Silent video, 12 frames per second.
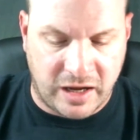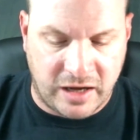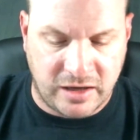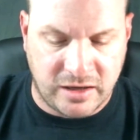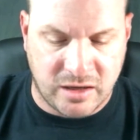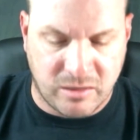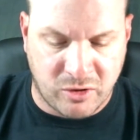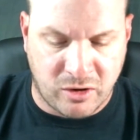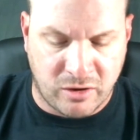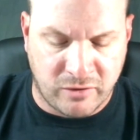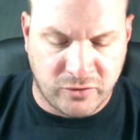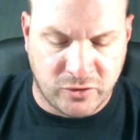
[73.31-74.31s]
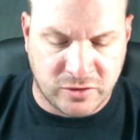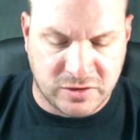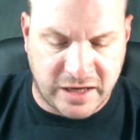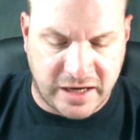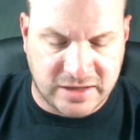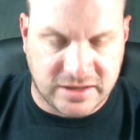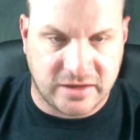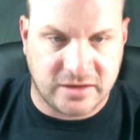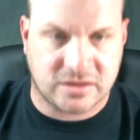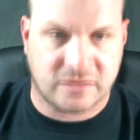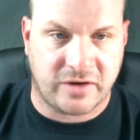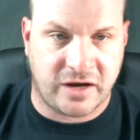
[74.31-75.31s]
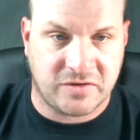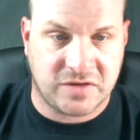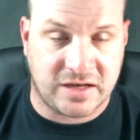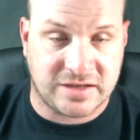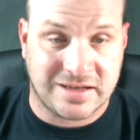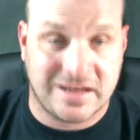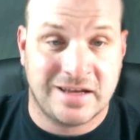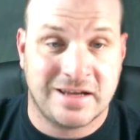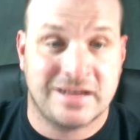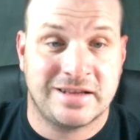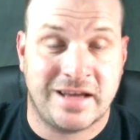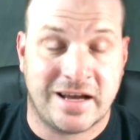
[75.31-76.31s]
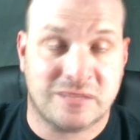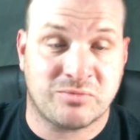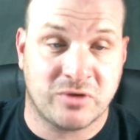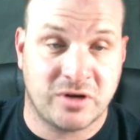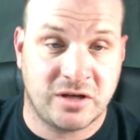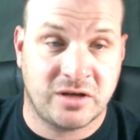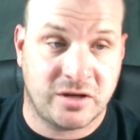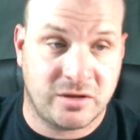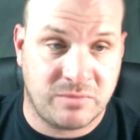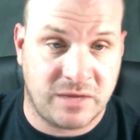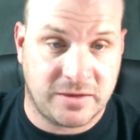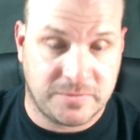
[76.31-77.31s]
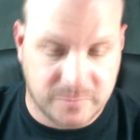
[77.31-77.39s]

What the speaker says: any number of your dice in a survive test. That's pretty good, man.